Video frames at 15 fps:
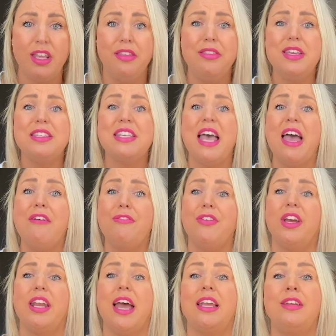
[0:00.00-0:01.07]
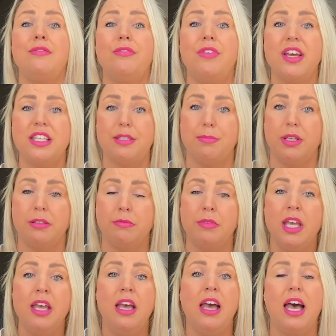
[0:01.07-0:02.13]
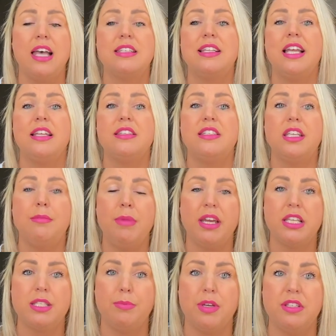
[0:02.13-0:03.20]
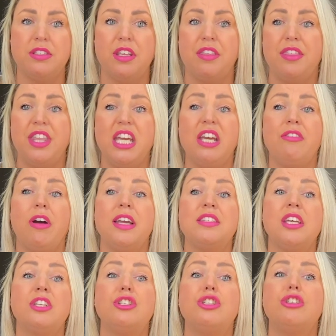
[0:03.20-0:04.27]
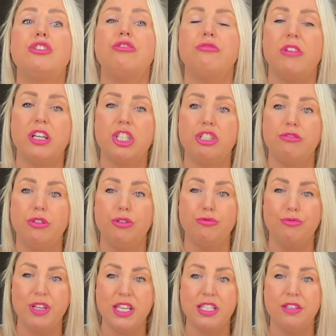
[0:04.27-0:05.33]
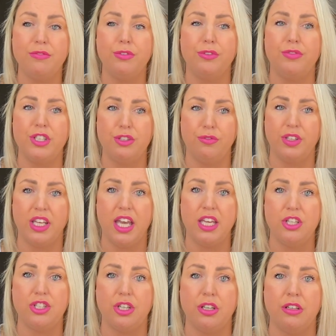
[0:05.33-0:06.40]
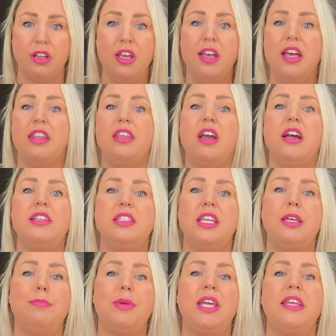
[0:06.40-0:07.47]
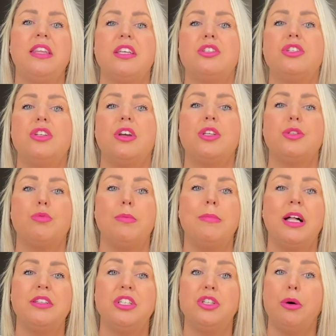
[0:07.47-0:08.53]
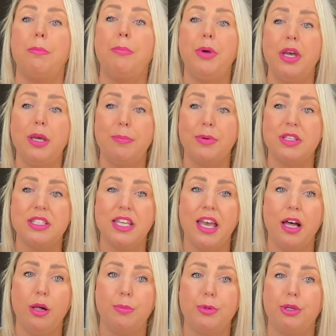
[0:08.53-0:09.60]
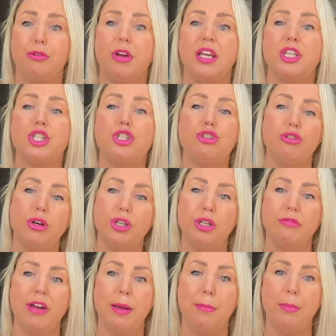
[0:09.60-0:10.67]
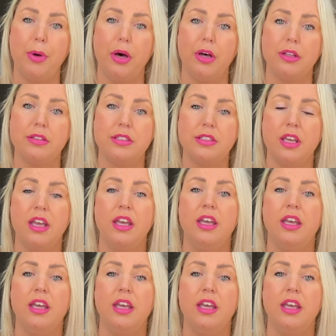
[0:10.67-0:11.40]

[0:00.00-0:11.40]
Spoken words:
This effort and investment has led some experts to theorize a structural reason for vitrification, the idea being that stones were melted on purpose to help create stronger ramparts.